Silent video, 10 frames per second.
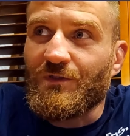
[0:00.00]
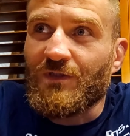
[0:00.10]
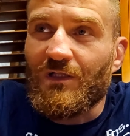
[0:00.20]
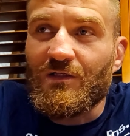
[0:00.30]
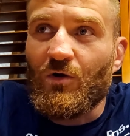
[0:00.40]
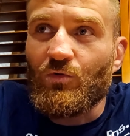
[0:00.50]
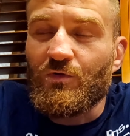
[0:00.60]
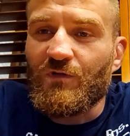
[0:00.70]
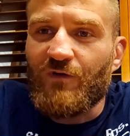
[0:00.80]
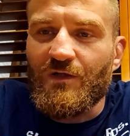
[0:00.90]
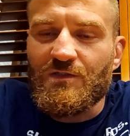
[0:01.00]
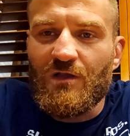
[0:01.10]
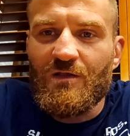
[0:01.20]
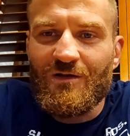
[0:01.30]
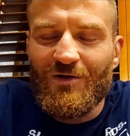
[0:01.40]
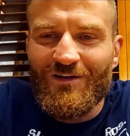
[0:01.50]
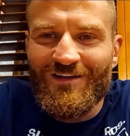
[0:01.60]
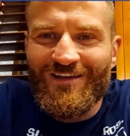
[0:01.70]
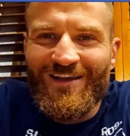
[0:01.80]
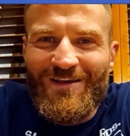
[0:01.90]
not go to the fights.
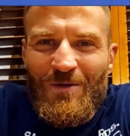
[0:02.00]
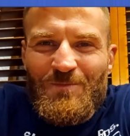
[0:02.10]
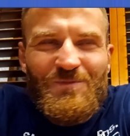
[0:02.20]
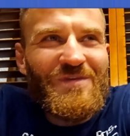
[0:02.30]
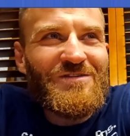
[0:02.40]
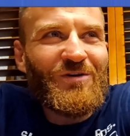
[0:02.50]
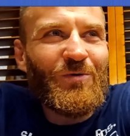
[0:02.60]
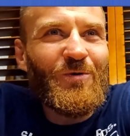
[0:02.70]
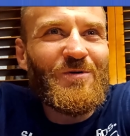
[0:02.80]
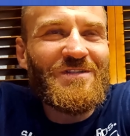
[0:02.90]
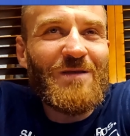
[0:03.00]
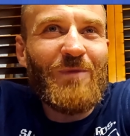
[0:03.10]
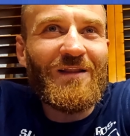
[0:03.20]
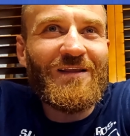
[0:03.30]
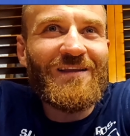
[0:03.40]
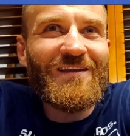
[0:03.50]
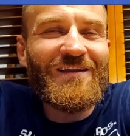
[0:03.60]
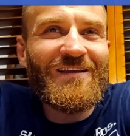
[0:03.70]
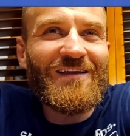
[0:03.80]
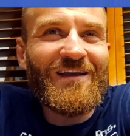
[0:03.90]
So we'll see, but
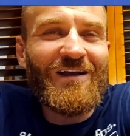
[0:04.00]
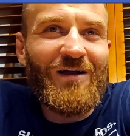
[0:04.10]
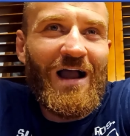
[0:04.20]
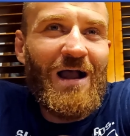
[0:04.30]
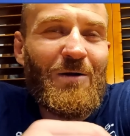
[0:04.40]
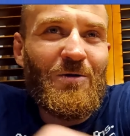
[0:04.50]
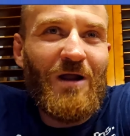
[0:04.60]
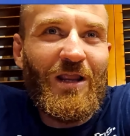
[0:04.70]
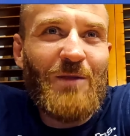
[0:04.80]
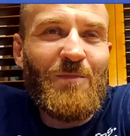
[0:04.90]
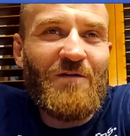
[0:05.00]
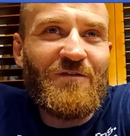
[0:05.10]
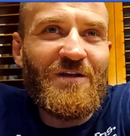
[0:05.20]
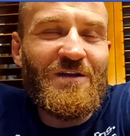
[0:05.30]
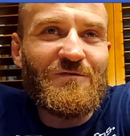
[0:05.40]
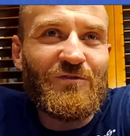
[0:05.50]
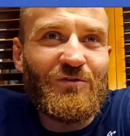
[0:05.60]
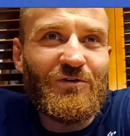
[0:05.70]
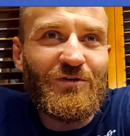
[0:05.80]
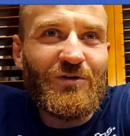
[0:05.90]
I'm going to keep my fingers
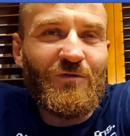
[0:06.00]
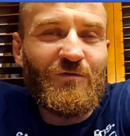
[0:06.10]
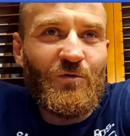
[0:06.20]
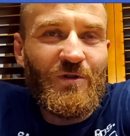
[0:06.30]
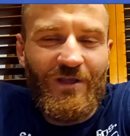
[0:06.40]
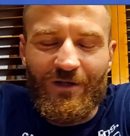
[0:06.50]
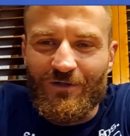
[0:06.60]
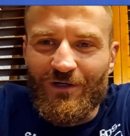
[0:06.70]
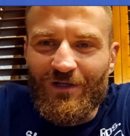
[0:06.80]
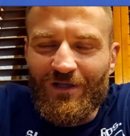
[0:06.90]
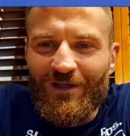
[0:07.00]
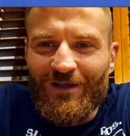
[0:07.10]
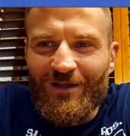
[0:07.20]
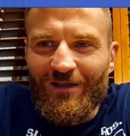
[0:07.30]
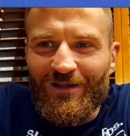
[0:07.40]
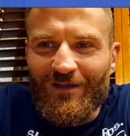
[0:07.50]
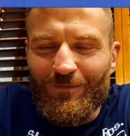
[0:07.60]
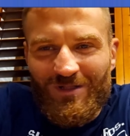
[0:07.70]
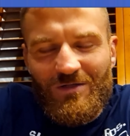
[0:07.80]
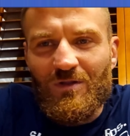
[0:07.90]
for, you know, for Whittaker,
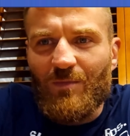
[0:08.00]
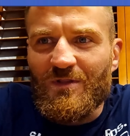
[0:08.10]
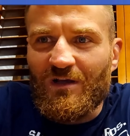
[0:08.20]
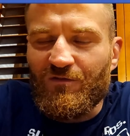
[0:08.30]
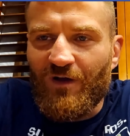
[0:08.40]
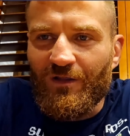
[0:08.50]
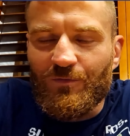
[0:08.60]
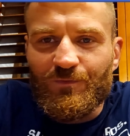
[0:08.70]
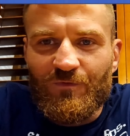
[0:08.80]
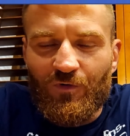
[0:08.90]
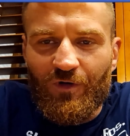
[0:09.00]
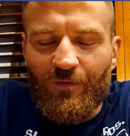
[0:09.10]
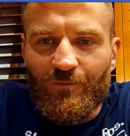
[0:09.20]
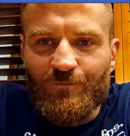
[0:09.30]
but going to be a tough fight for him.